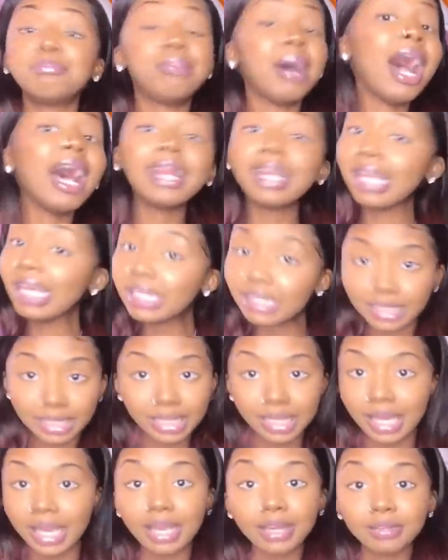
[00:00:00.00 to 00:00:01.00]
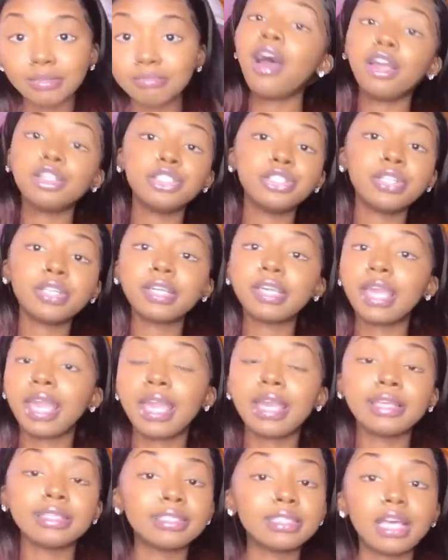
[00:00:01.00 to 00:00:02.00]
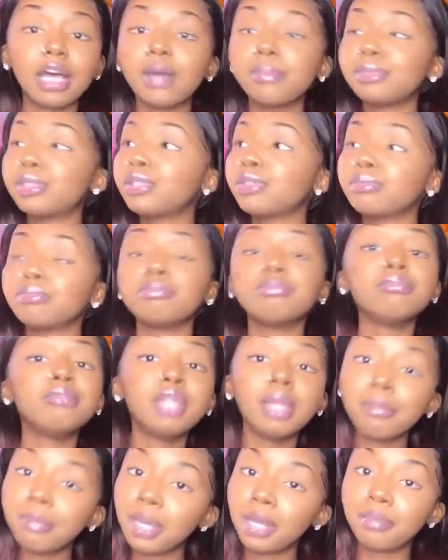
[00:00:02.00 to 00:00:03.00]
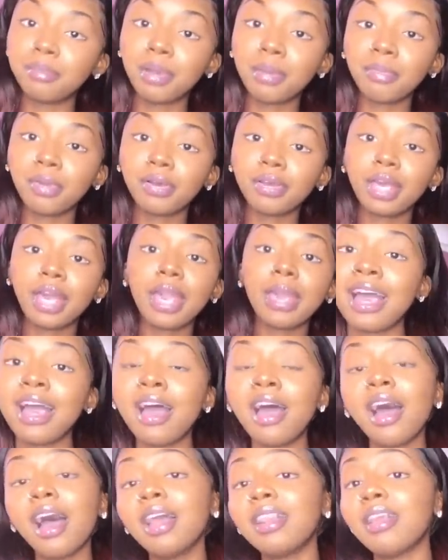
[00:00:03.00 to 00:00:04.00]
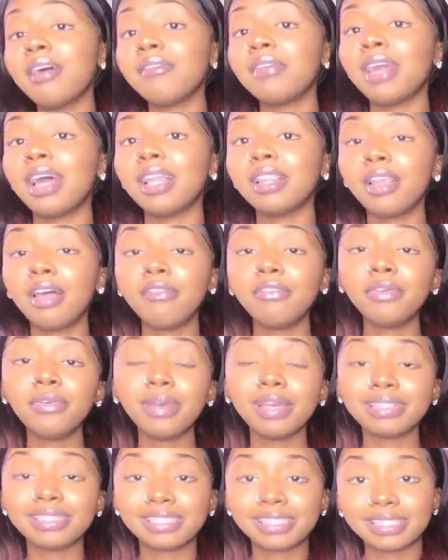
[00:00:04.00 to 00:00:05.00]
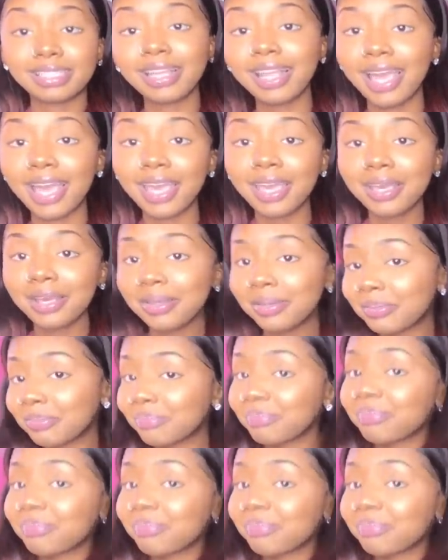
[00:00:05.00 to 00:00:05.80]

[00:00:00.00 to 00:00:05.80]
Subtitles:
by the end of the year. 100K subs, the minimum, okay? I love you, and slay